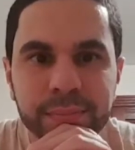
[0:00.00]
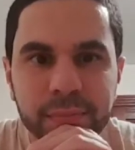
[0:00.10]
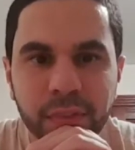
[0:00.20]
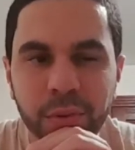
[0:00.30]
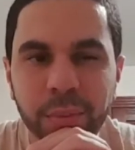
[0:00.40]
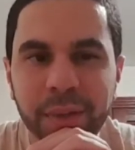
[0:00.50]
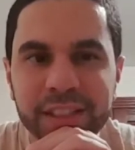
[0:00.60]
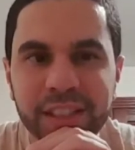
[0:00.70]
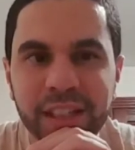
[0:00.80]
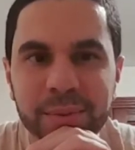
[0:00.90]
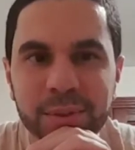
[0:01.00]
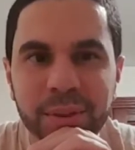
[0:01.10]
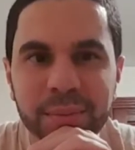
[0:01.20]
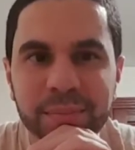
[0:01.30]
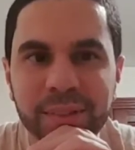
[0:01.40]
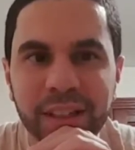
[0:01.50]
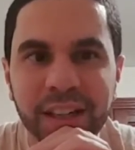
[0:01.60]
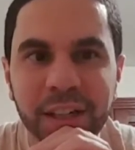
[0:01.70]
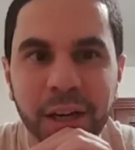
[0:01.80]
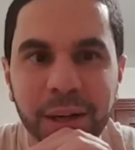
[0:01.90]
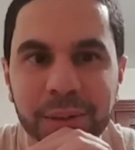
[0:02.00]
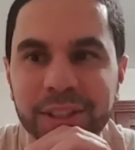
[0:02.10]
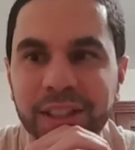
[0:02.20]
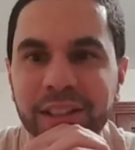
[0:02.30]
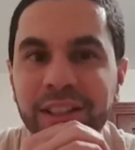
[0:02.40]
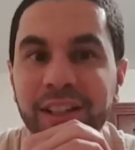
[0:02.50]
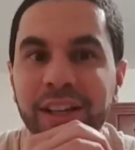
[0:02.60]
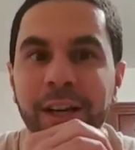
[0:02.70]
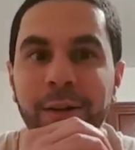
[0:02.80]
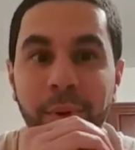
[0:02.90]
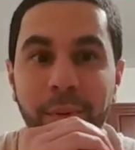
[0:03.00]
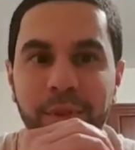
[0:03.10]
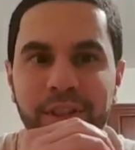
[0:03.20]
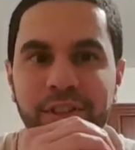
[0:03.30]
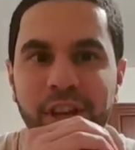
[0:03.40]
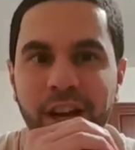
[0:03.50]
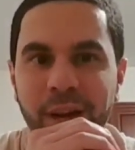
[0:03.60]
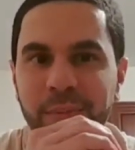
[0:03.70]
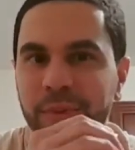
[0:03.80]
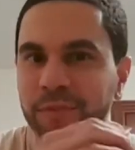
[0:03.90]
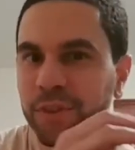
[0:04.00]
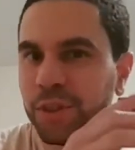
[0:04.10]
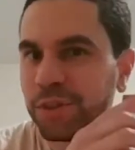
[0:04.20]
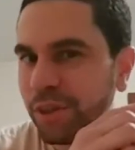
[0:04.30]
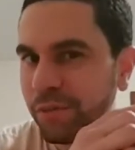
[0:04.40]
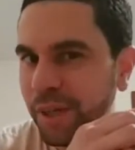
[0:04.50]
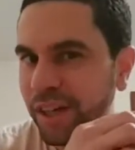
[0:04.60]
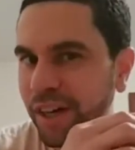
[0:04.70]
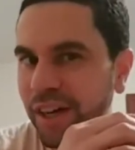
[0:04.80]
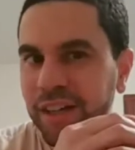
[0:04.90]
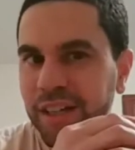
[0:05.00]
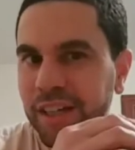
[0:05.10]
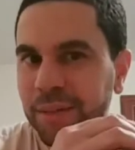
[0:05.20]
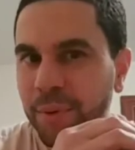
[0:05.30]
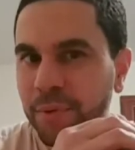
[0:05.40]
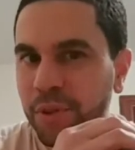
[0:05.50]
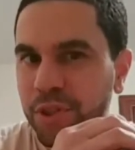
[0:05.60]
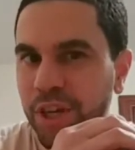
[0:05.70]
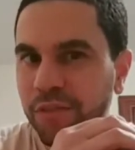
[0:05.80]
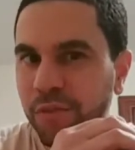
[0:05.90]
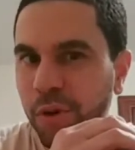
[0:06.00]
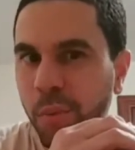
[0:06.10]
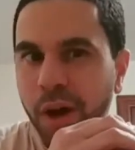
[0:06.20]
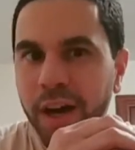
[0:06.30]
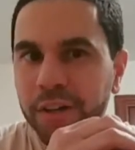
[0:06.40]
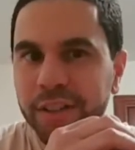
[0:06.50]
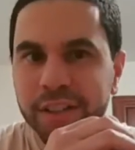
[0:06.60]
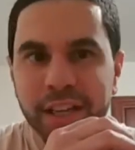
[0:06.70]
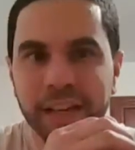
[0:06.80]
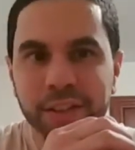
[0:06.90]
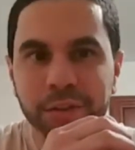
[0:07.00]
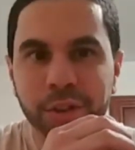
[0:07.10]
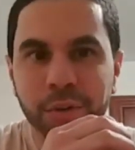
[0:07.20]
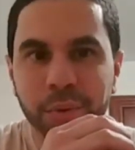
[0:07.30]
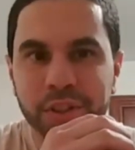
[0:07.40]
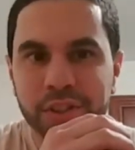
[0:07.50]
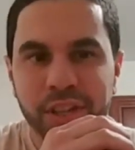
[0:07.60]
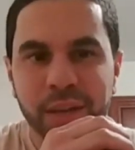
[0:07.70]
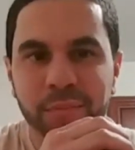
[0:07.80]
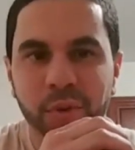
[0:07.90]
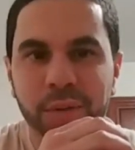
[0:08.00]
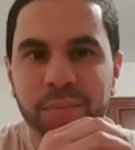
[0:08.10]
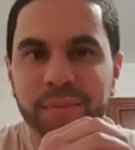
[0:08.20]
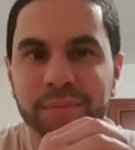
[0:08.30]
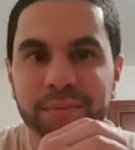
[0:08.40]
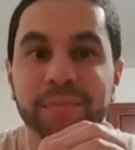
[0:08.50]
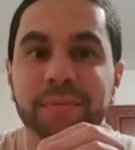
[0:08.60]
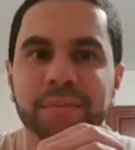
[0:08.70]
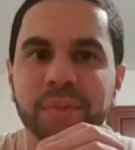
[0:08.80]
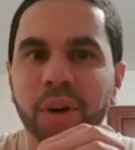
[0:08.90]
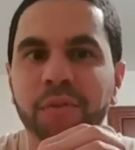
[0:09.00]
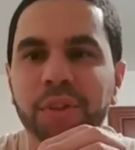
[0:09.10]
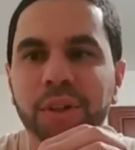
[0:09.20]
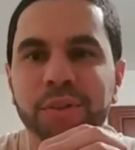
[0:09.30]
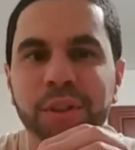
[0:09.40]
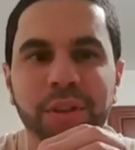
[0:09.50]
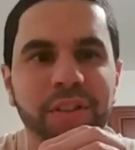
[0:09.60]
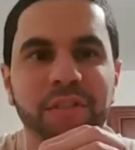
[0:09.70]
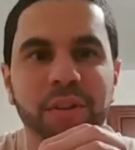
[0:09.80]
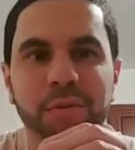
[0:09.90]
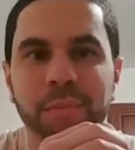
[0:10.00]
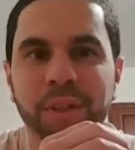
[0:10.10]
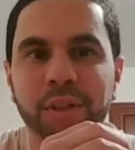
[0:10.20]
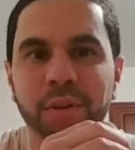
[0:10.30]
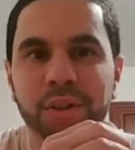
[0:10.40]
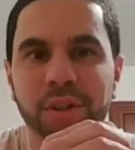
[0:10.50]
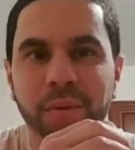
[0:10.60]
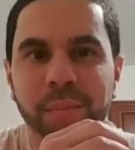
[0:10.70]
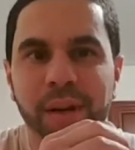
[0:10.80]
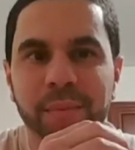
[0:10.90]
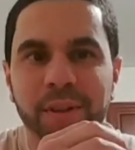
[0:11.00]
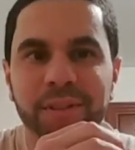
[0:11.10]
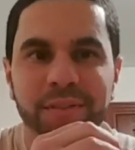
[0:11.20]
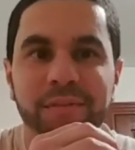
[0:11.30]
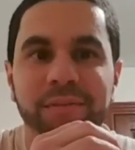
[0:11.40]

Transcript: Throwback setup stream. I know. It's like, remember this setup? For those who have been with our channel for a while, then yeah, they'll know where this came from. Well, for those who would be newer, don't remember,